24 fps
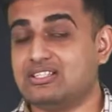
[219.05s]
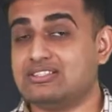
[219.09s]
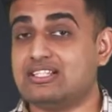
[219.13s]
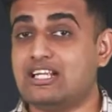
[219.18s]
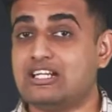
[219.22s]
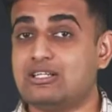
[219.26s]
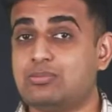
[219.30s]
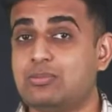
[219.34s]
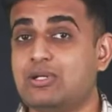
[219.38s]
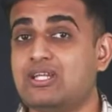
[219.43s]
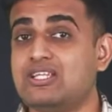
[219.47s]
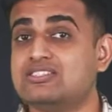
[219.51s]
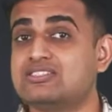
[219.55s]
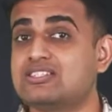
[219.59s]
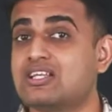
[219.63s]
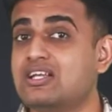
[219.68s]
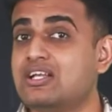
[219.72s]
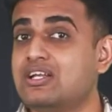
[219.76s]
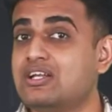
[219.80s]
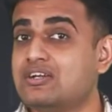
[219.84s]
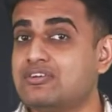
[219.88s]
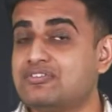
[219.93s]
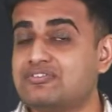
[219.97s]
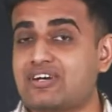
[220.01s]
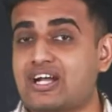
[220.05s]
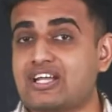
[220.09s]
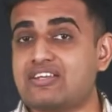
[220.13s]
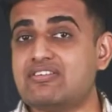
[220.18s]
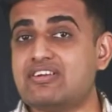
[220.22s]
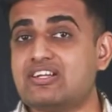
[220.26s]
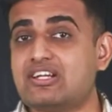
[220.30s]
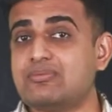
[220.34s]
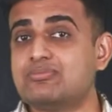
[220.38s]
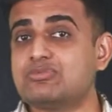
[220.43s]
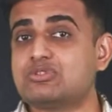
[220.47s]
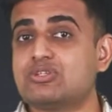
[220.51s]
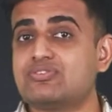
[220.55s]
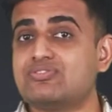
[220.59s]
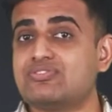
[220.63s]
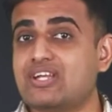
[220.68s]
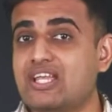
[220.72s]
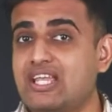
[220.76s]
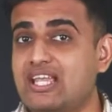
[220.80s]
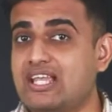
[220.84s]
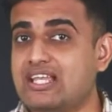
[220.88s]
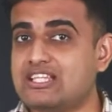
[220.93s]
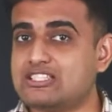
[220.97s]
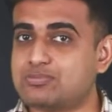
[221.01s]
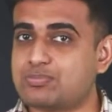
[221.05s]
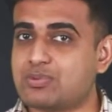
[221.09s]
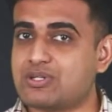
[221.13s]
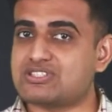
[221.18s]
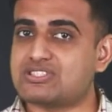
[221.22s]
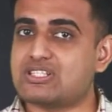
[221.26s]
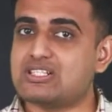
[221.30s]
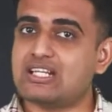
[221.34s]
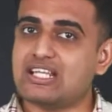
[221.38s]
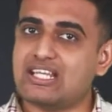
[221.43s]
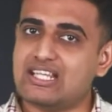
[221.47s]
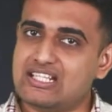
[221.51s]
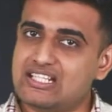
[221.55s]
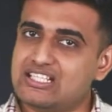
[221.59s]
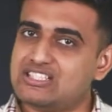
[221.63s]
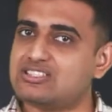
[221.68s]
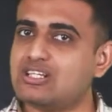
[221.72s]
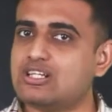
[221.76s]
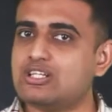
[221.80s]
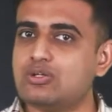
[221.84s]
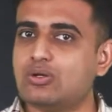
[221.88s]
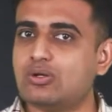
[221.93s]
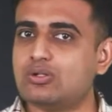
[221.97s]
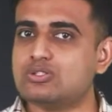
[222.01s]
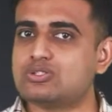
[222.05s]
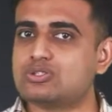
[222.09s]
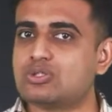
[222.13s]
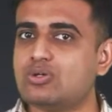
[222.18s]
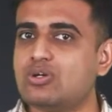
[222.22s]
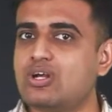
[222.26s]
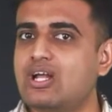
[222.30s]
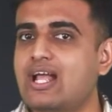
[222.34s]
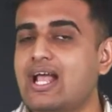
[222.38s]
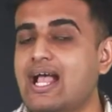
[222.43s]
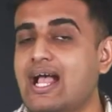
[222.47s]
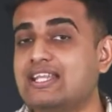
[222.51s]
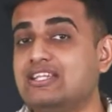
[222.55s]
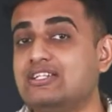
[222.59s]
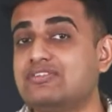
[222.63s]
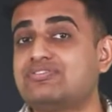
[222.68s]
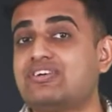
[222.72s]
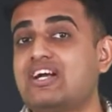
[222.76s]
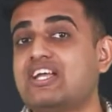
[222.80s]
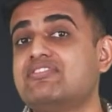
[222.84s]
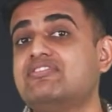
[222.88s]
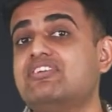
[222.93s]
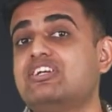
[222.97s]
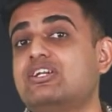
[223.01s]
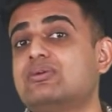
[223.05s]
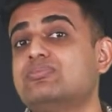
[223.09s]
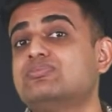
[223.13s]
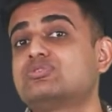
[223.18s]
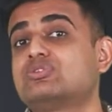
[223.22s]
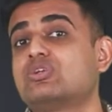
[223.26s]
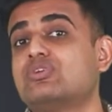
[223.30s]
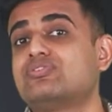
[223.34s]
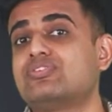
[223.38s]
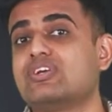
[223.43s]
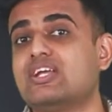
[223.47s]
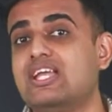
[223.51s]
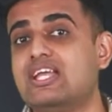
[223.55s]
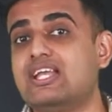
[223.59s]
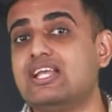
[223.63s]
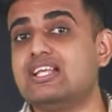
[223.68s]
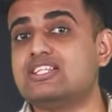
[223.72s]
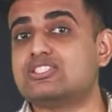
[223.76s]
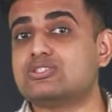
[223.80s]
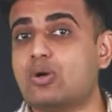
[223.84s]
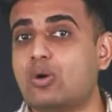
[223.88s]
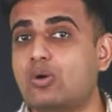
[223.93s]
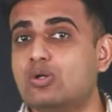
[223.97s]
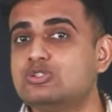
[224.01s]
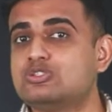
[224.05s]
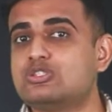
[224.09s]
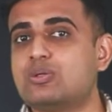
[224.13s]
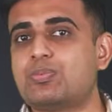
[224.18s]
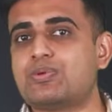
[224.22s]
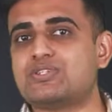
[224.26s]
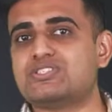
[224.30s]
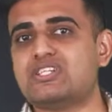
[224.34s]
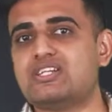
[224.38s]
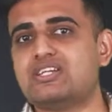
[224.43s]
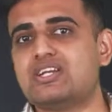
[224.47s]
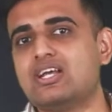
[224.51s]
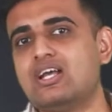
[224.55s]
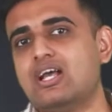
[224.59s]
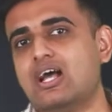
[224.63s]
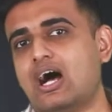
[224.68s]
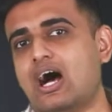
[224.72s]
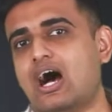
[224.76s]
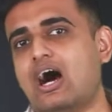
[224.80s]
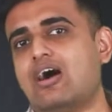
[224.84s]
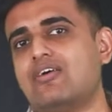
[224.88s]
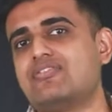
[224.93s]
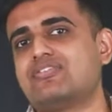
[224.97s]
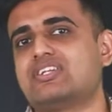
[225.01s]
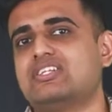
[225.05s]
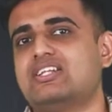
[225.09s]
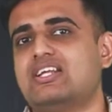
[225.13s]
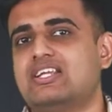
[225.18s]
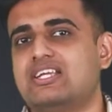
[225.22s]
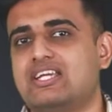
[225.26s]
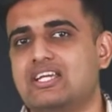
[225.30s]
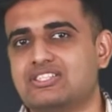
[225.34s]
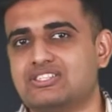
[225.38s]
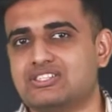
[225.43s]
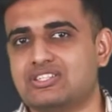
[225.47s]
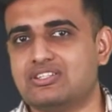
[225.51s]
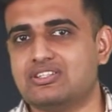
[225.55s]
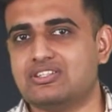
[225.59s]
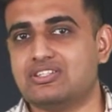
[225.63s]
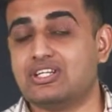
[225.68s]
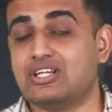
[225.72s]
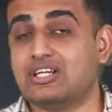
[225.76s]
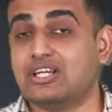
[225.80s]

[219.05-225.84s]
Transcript: That means 5 atoms of A is present initially also and the 5 atoms of A is also present after the reaction.